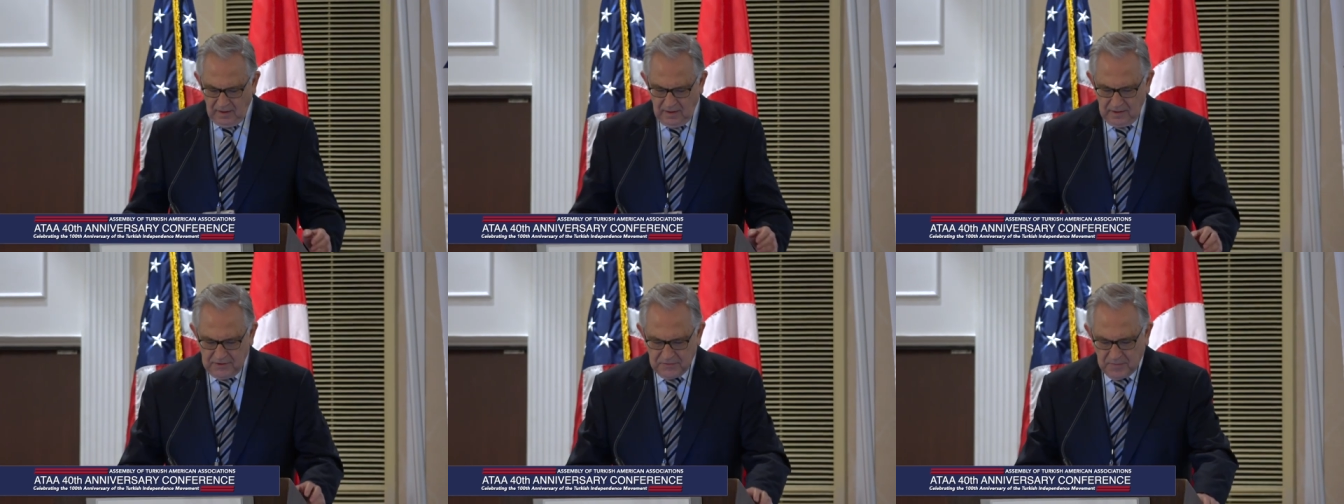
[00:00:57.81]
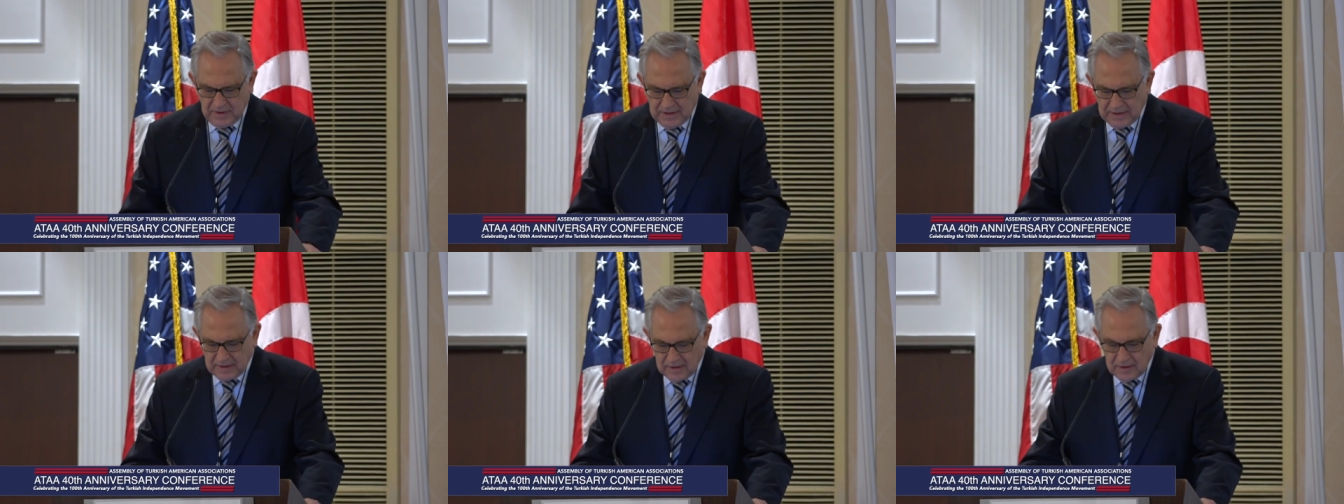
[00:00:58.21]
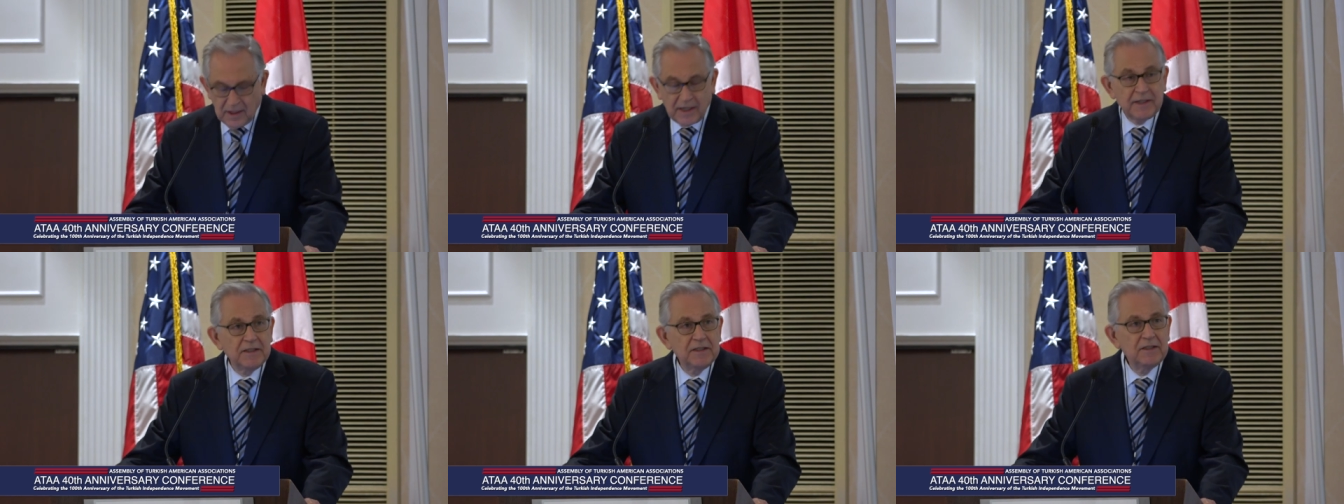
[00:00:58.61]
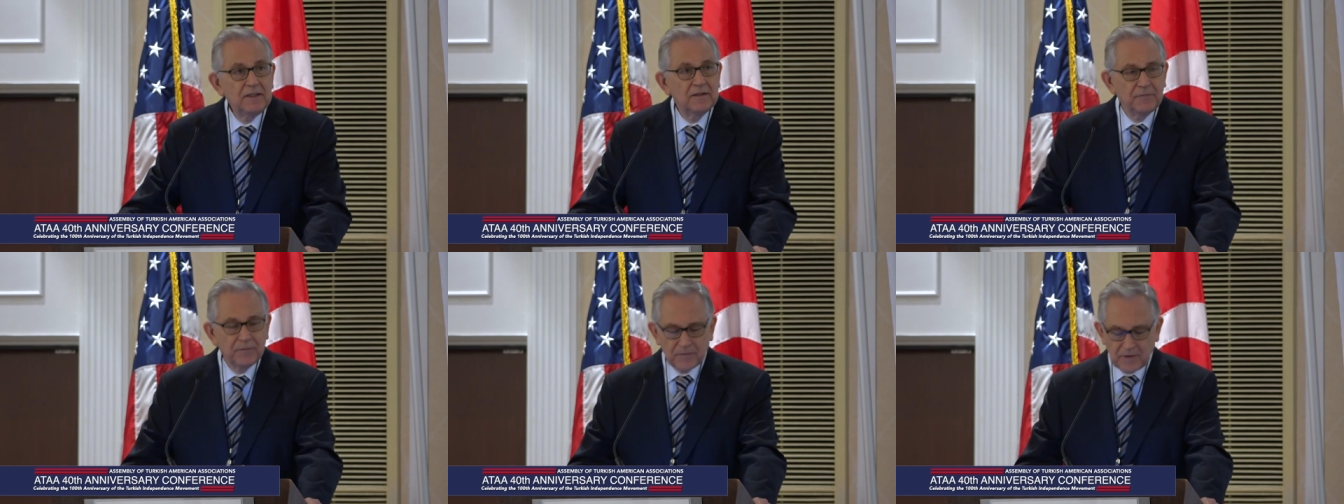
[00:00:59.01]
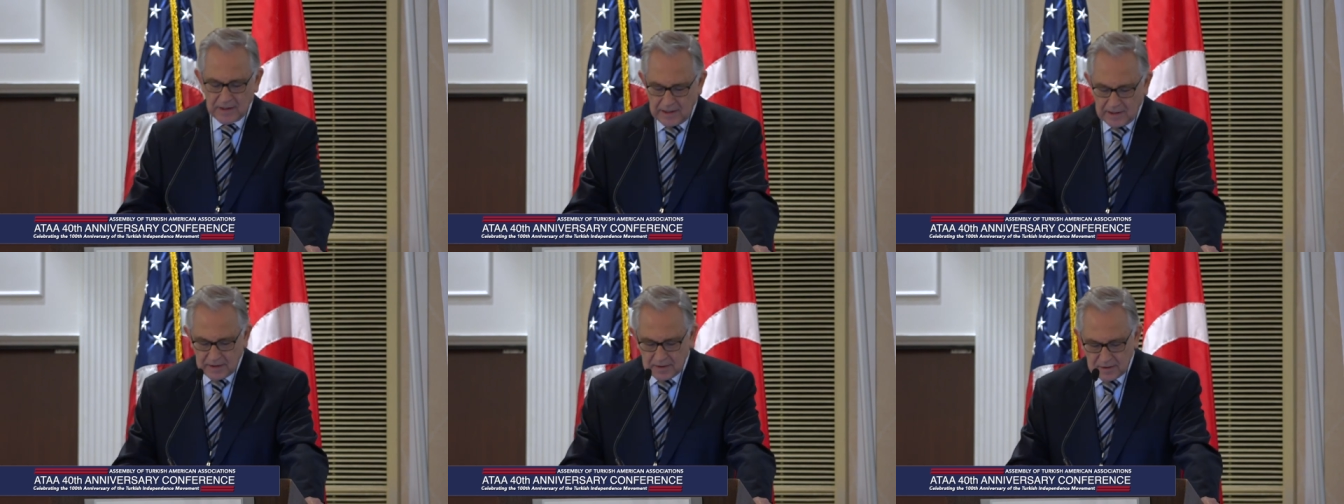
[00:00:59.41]
It's my honor
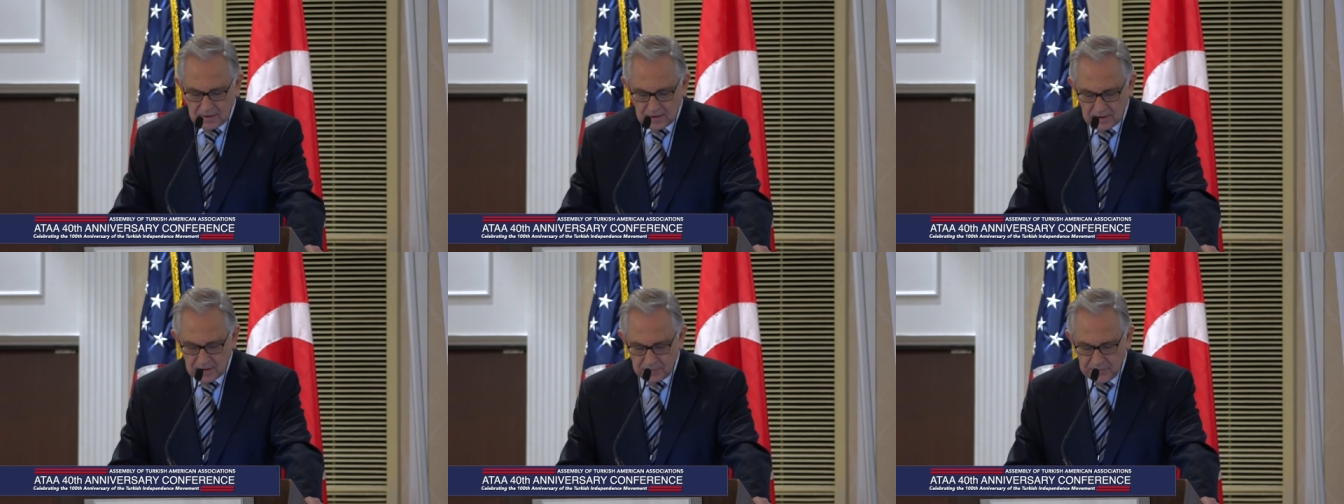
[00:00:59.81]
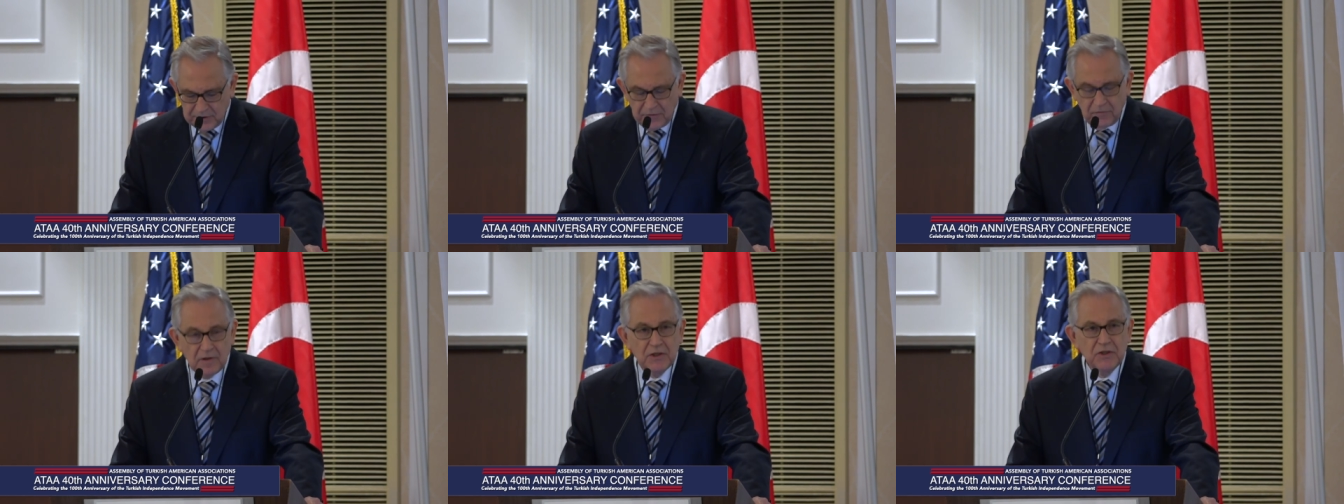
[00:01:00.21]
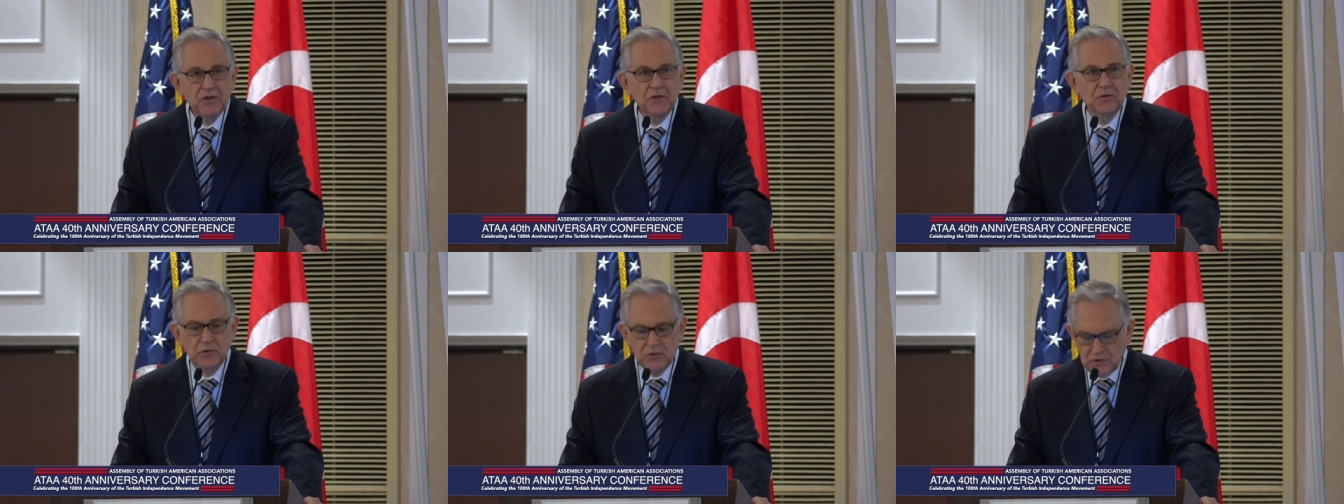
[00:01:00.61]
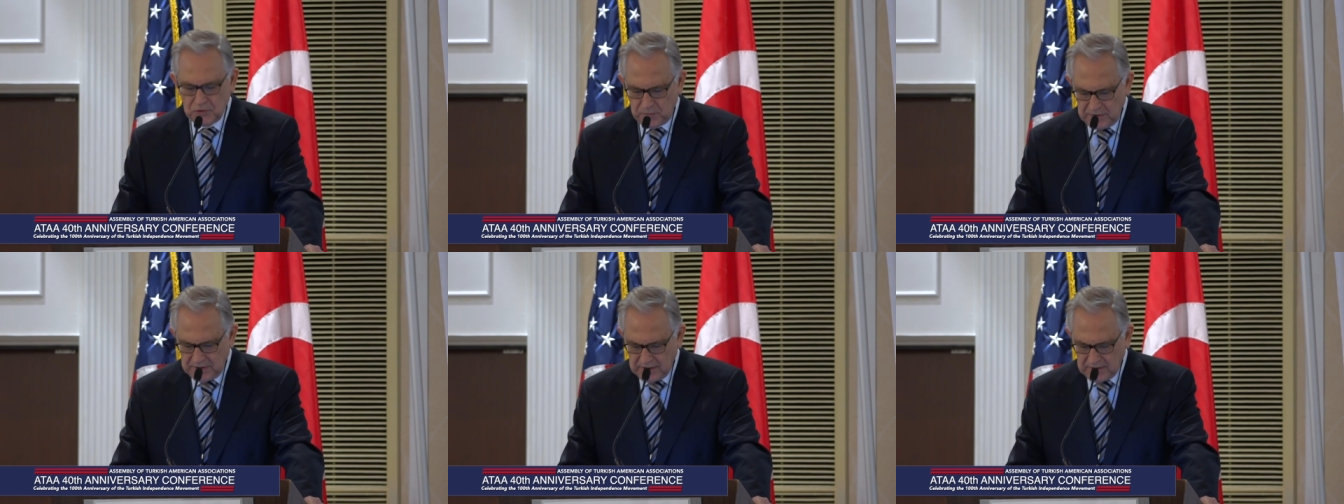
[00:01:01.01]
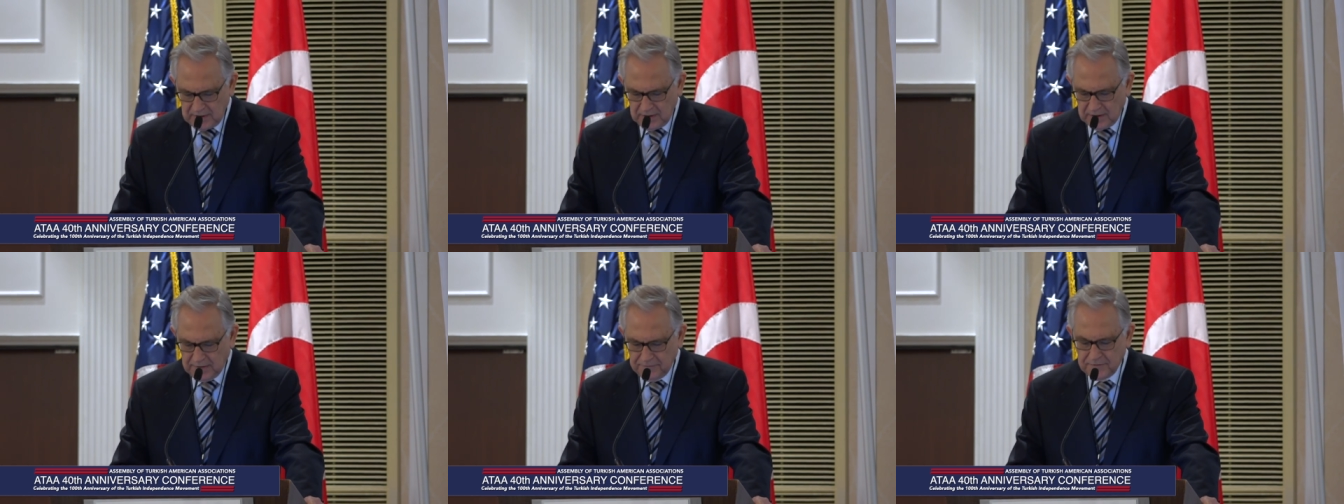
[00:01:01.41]
and uh, privilege to speak
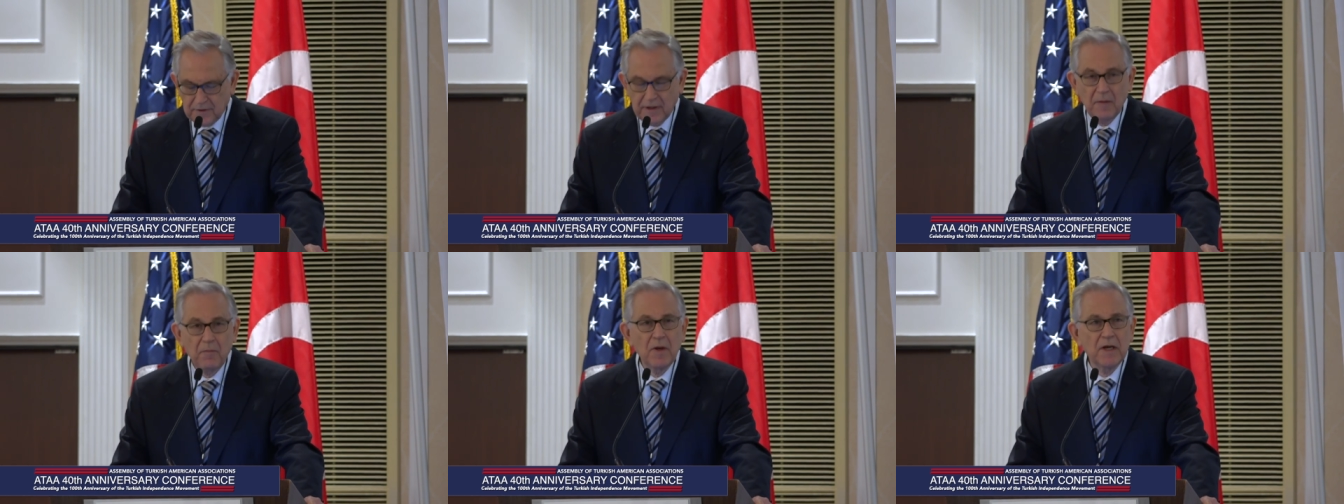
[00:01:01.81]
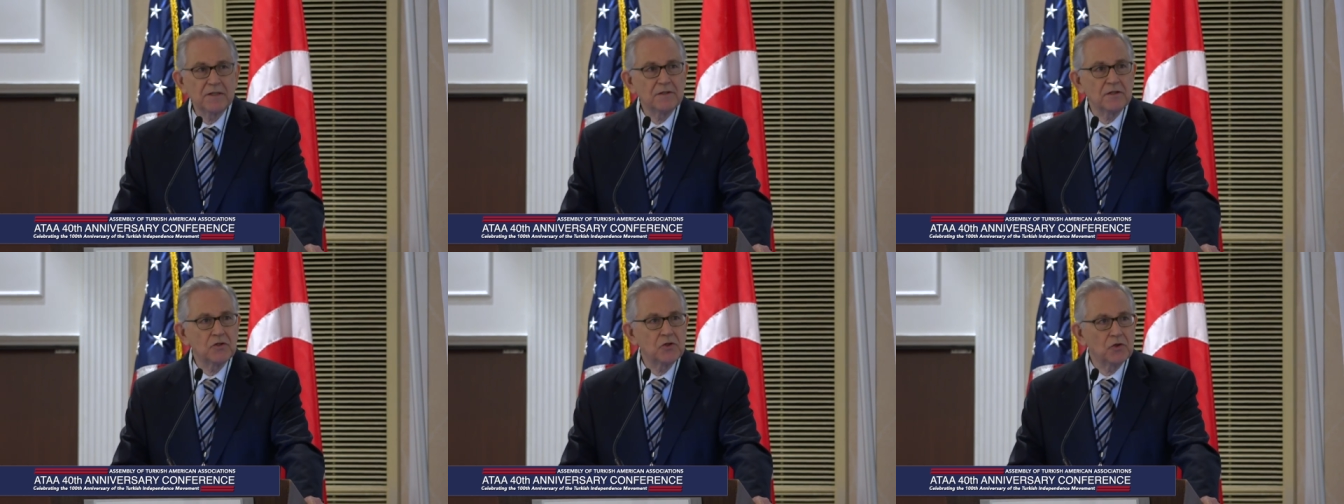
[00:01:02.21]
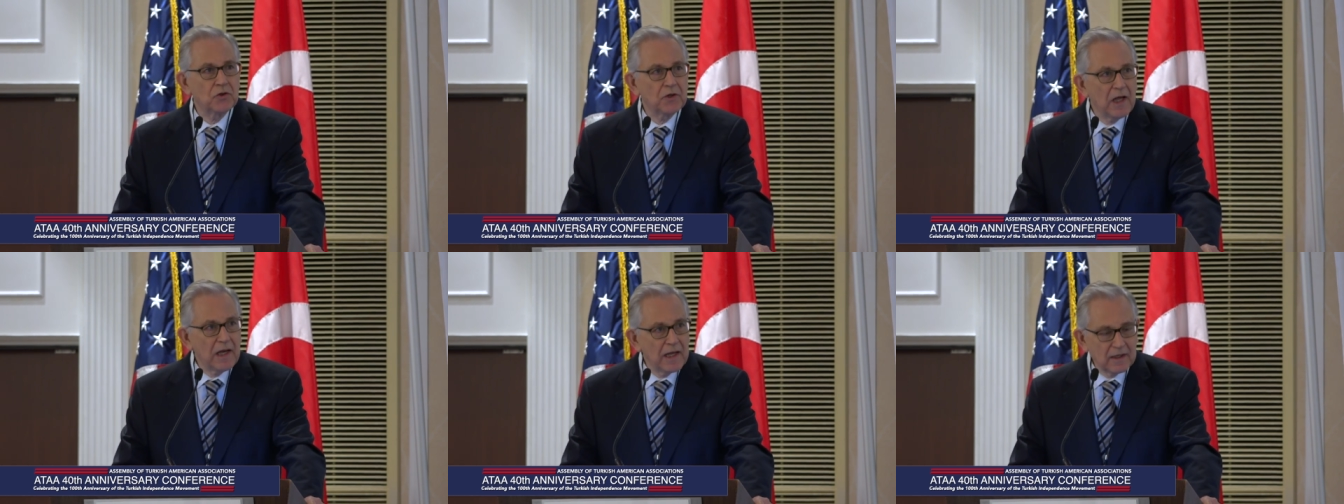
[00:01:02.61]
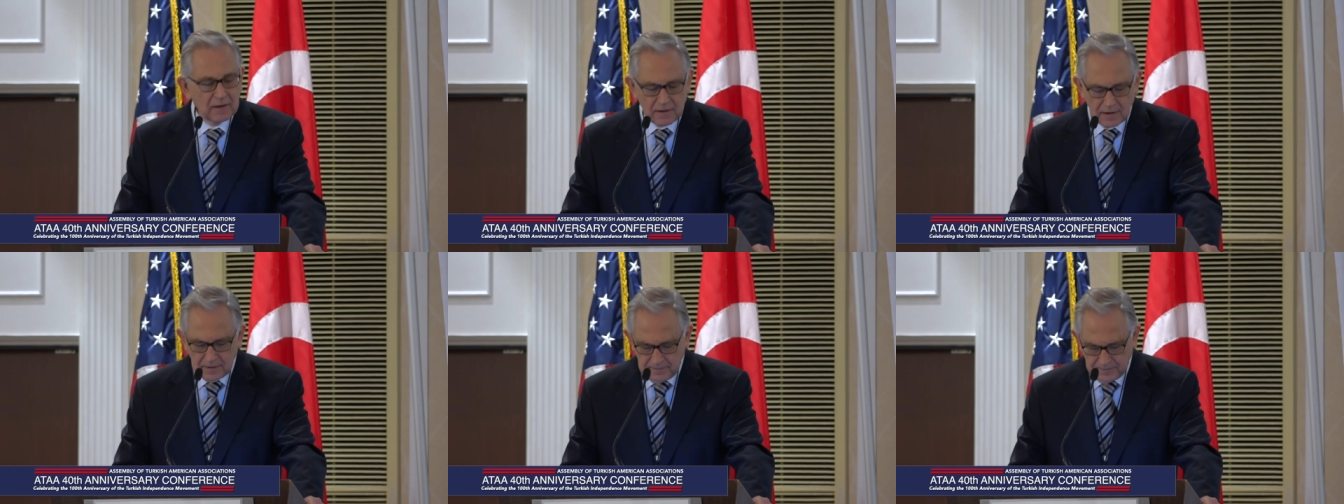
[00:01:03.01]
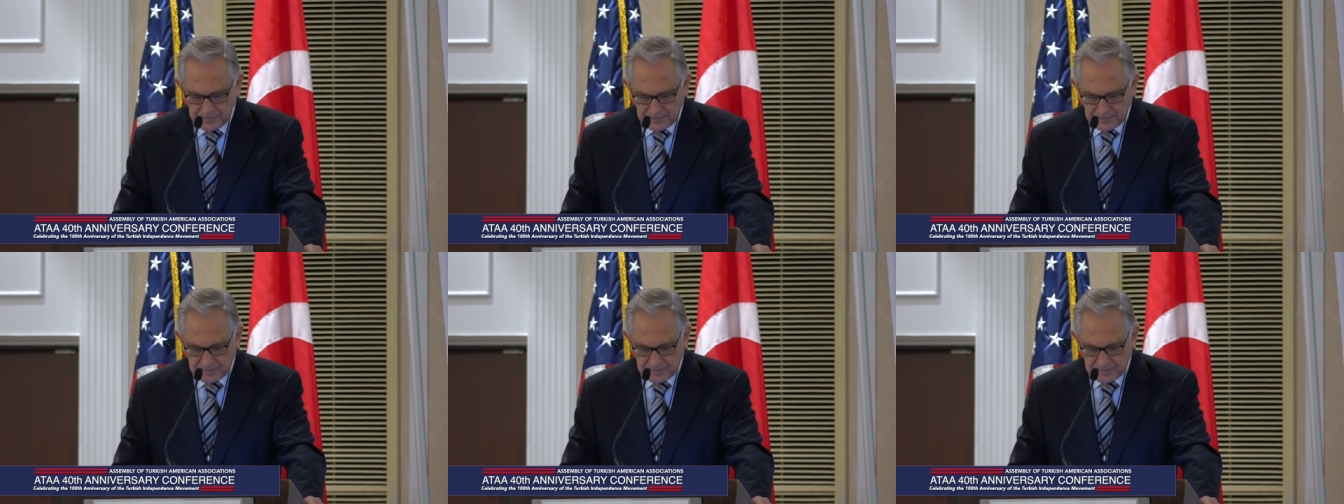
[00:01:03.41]
after Ambassador Şükrü Elekdağ